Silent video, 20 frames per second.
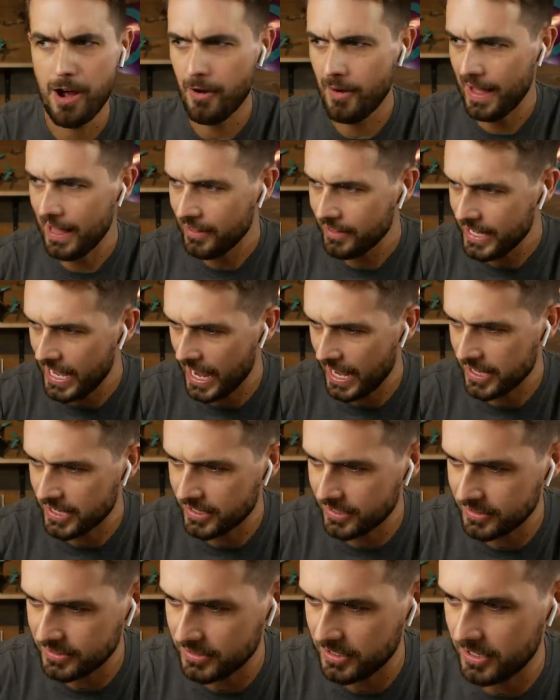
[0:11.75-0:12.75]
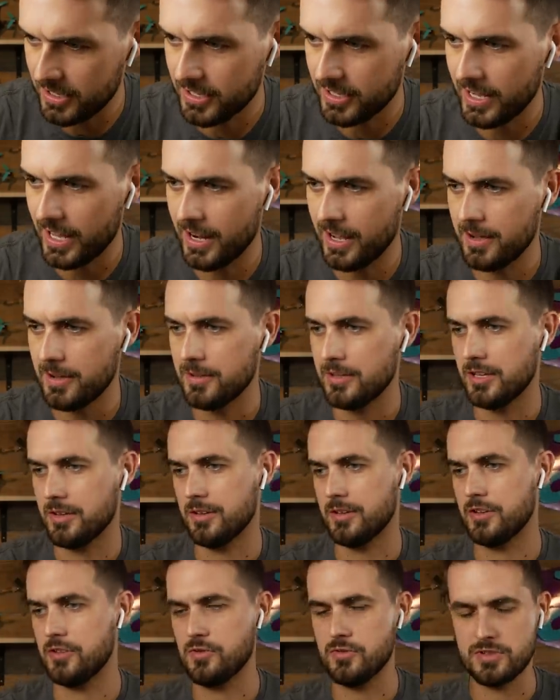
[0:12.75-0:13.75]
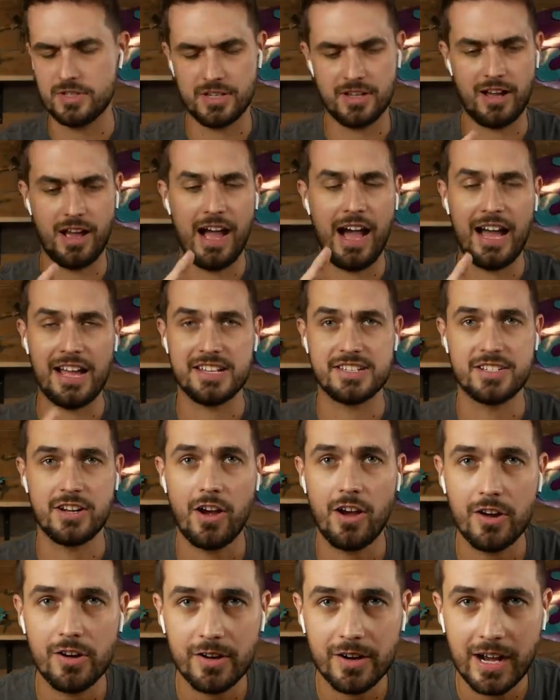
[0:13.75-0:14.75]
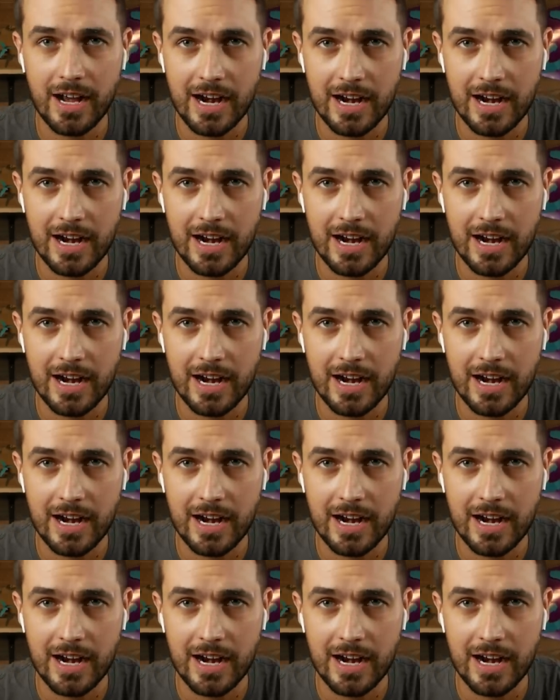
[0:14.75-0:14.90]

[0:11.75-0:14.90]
Oh, hell yeah. You, you know, you gotta use a hot soldering